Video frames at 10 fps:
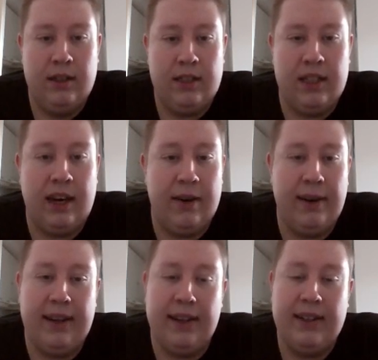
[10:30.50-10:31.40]

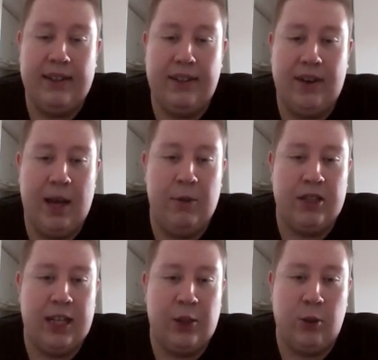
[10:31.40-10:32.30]
starring
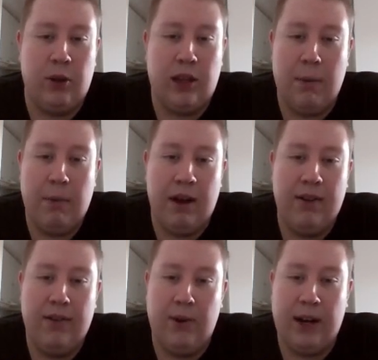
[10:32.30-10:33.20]
famous Tetsuro
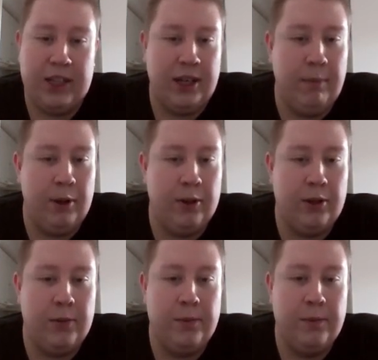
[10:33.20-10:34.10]
Tampa, for example.
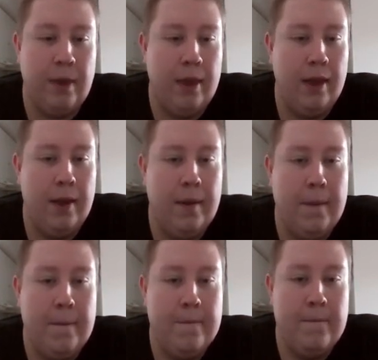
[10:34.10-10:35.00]
So
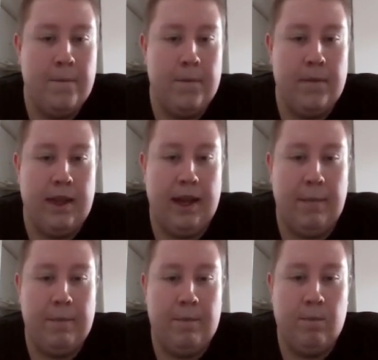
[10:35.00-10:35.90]
yeah.